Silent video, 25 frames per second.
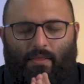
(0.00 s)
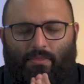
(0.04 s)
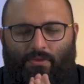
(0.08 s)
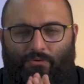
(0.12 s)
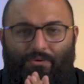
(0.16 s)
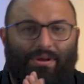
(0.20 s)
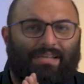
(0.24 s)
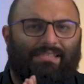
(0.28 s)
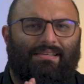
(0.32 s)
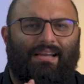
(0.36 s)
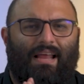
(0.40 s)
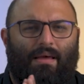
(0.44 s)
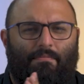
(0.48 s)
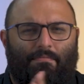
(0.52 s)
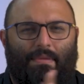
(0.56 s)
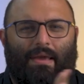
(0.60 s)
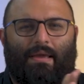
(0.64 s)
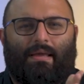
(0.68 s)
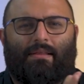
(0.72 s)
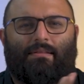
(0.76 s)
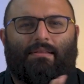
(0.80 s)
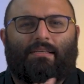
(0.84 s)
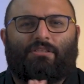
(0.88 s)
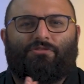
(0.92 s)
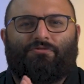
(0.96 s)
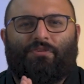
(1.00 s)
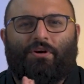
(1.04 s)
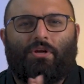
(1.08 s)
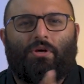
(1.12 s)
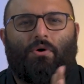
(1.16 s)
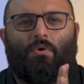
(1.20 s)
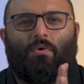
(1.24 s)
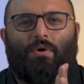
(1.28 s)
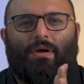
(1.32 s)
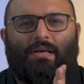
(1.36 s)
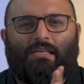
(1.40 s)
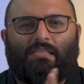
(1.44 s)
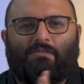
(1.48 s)
the reason I'm making this
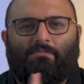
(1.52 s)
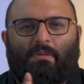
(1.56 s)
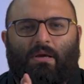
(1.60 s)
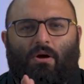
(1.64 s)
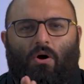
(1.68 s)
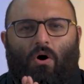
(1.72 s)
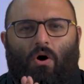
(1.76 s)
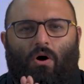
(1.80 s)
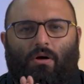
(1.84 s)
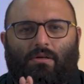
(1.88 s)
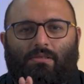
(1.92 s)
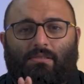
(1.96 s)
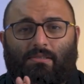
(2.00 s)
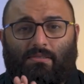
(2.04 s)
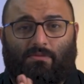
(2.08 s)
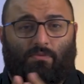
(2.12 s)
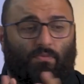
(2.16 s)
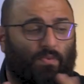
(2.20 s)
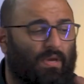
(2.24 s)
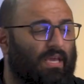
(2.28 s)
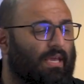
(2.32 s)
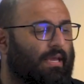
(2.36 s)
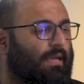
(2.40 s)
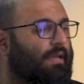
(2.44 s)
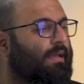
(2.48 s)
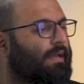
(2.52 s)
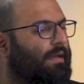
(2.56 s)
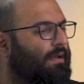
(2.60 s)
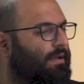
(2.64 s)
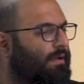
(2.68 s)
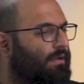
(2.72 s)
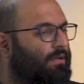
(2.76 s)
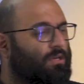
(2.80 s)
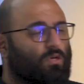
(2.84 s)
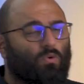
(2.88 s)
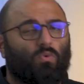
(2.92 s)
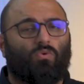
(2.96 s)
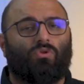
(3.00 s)
video is because we
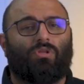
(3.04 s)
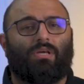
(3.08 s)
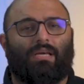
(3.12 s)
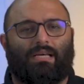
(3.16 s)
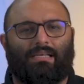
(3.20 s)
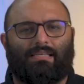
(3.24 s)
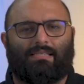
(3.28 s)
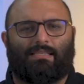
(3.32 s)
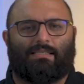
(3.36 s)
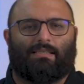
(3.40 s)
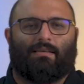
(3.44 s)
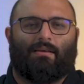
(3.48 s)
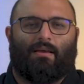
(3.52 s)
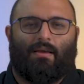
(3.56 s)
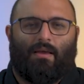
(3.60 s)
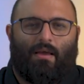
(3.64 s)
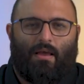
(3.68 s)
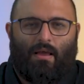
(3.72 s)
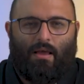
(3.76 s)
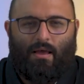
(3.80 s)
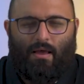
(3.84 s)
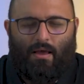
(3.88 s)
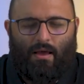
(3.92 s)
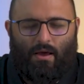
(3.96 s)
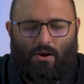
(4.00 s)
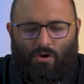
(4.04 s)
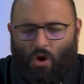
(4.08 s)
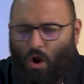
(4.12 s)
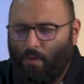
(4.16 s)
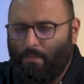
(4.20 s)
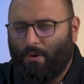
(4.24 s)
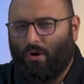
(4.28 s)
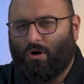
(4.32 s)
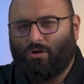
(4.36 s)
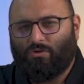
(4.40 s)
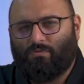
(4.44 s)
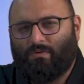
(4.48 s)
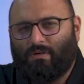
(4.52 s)
do this, not
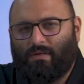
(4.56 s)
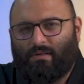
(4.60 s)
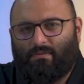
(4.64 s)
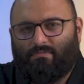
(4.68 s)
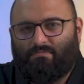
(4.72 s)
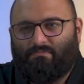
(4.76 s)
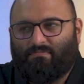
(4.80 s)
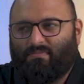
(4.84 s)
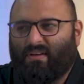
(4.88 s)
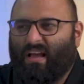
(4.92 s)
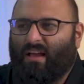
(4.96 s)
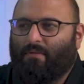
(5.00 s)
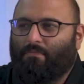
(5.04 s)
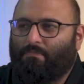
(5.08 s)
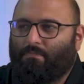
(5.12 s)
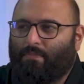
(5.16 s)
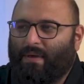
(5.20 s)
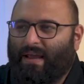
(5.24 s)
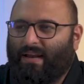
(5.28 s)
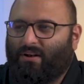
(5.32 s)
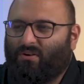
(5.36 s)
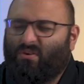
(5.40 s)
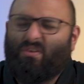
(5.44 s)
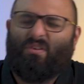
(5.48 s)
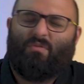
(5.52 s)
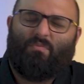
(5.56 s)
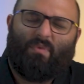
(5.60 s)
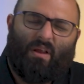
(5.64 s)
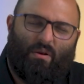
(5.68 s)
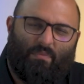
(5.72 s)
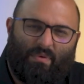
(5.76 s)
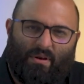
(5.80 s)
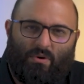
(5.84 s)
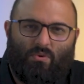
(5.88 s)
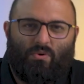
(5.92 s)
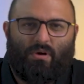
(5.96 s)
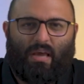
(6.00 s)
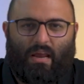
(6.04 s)
because we get paid to do it, well,
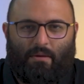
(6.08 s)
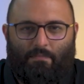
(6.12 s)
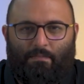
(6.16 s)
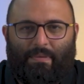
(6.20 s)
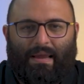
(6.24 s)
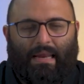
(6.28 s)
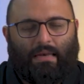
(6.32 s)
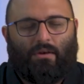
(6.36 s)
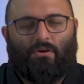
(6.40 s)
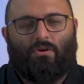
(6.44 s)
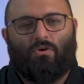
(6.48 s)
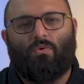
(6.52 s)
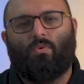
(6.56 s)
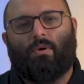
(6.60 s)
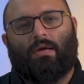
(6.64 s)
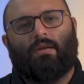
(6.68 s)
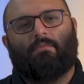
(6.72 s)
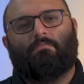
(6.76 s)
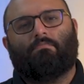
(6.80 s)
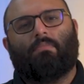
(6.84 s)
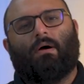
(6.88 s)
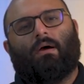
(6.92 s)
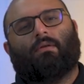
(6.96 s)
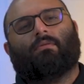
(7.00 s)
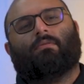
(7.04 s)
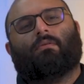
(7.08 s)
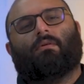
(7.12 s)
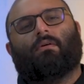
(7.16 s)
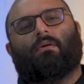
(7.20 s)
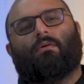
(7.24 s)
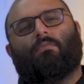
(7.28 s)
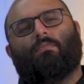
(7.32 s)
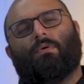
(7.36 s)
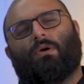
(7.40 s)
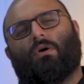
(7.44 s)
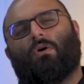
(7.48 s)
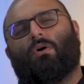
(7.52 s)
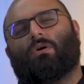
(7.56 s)
we do get paid to do it, but
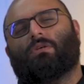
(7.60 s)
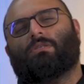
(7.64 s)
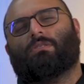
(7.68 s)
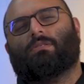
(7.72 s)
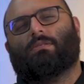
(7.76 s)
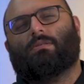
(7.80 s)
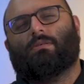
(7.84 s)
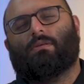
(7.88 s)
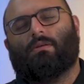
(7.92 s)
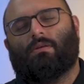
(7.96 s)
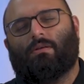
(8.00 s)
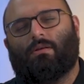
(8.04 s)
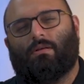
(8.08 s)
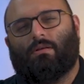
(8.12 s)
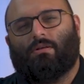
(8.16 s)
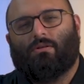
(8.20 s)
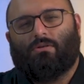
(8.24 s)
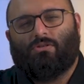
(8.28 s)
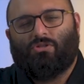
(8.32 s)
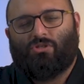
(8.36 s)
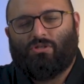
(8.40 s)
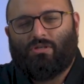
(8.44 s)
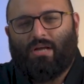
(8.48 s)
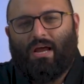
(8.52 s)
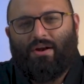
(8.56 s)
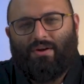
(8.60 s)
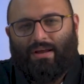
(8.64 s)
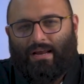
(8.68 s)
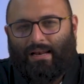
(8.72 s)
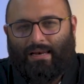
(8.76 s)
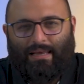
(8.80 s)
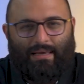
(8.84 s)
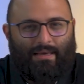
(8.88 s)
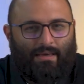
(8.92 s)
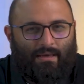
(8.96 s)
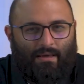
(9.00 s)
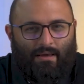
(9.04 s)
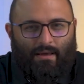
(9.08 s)
because
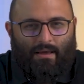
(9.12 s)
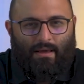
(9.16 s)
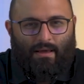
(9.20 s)
generically